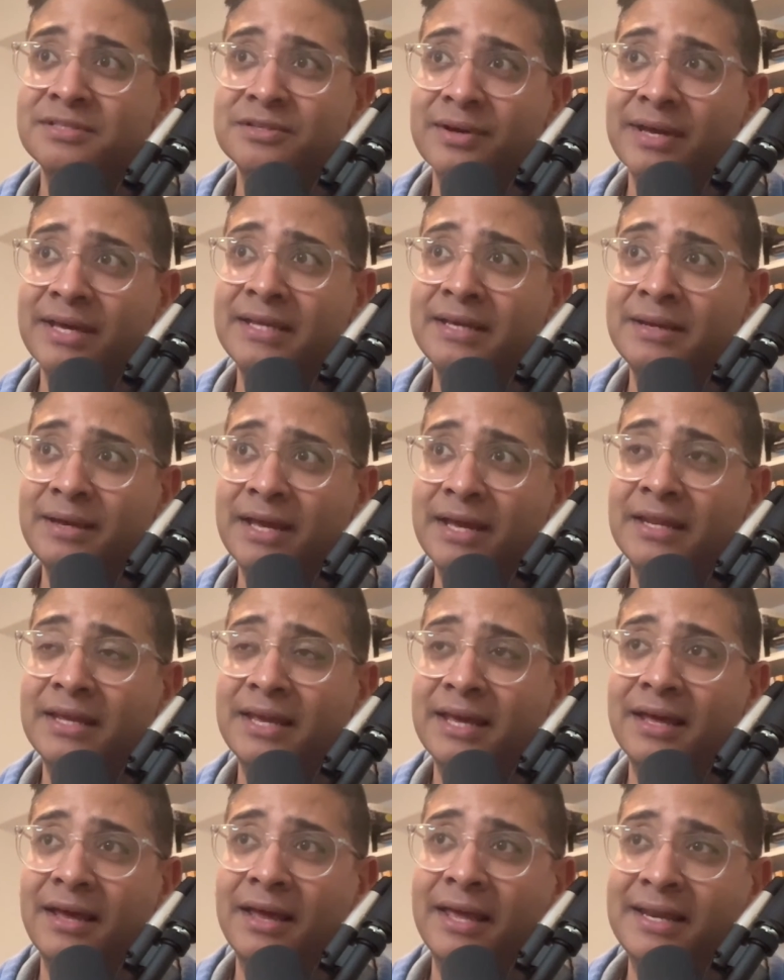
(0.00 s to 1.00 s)

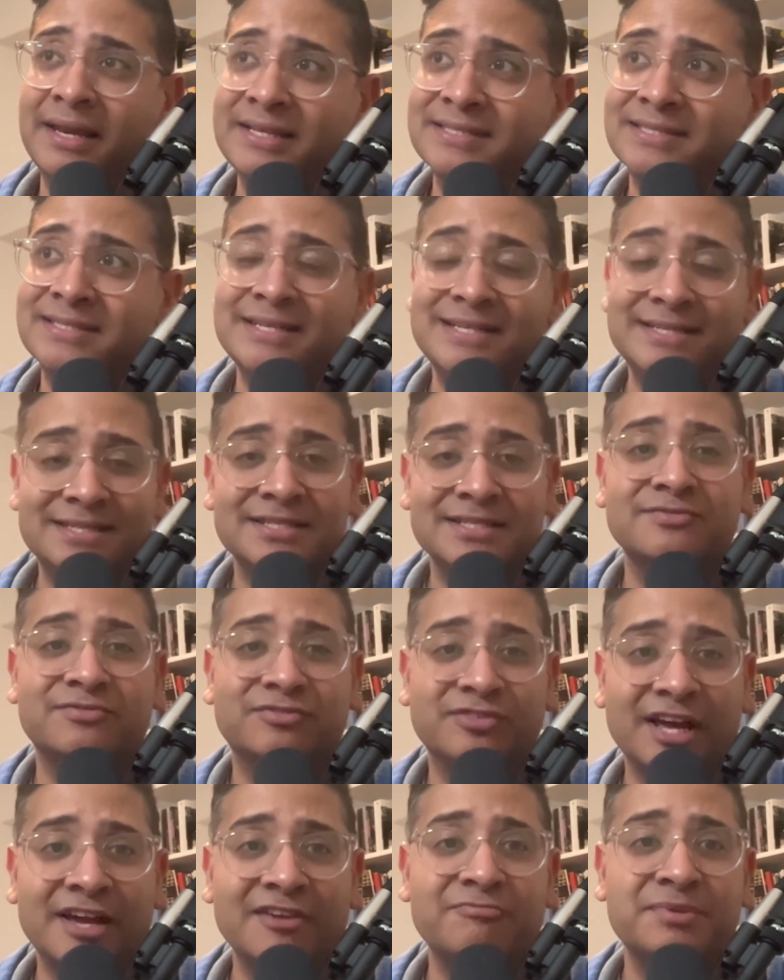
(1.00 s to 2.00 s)
any season of
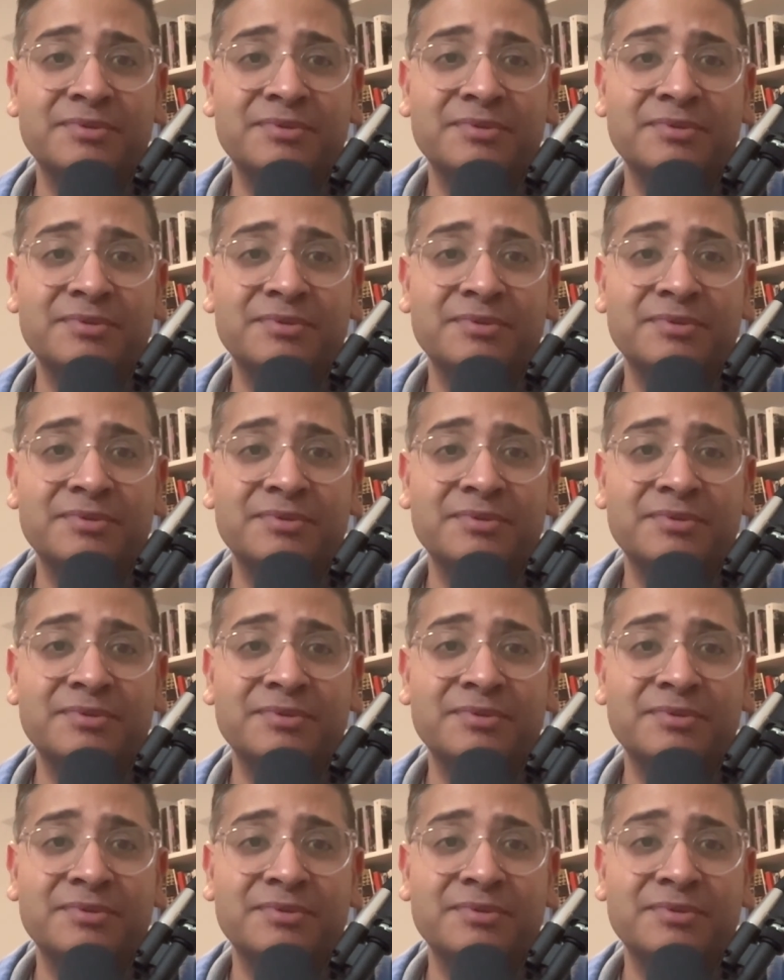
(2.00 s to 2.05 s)
life.